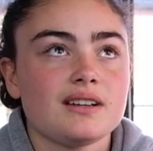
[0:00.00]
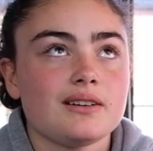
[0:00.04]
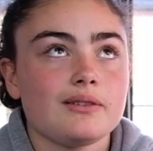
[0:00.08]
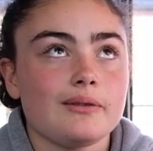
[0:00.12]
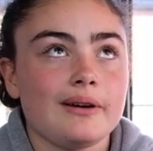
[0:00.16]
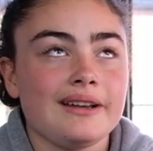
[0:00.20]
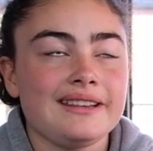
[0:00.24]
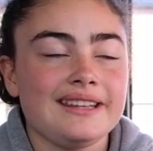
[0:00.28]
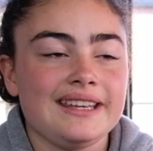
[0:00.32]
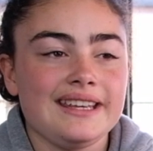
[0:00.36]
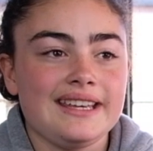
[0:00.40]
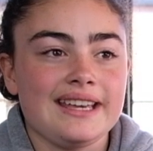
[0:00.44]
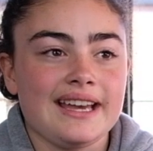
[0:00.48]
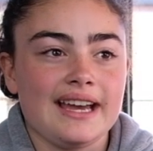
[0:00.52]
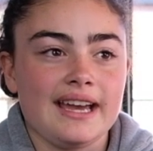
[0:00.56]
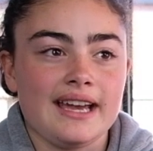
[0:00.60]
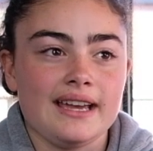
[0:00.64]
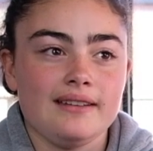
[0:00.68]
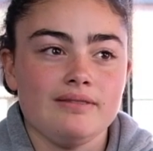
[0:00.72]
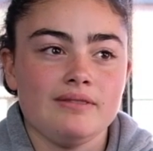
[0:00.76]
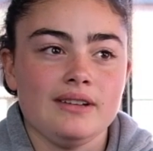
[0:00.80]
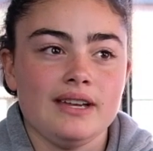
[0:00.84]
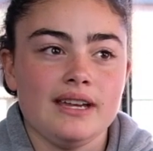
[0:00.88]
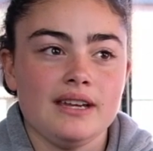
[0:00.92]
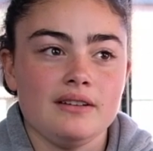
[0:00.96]
when he
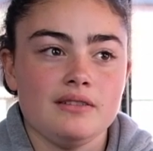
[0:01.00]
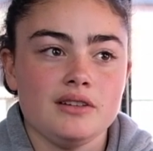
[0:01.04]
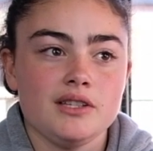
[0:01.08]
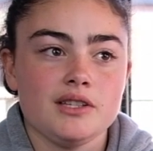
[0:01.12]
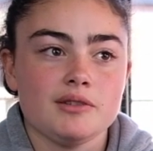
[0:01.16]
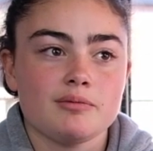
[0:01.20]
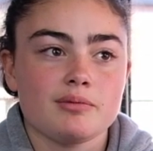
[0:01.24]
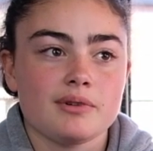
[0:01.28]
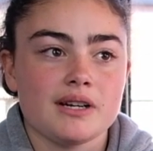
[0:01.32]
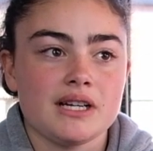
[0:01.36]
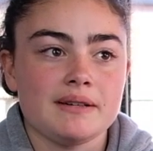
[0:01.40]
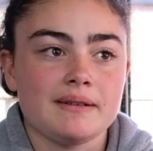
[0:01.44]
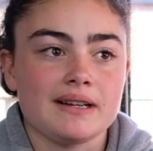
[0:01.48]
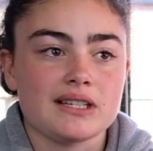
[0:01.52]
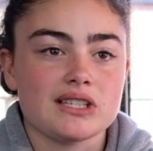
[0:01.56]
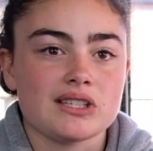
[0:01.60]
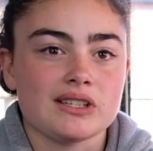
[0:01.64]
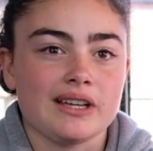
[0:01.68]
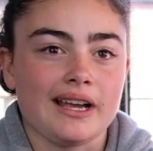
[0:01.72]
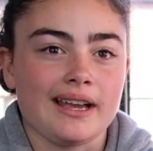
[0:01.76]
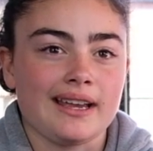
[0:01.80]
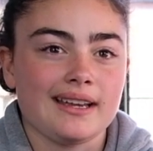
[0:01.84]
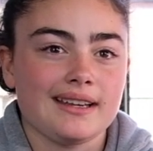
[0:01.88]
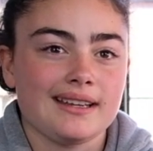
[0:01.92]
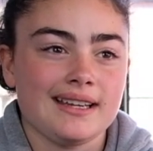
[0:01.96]
came, he was pretty much like,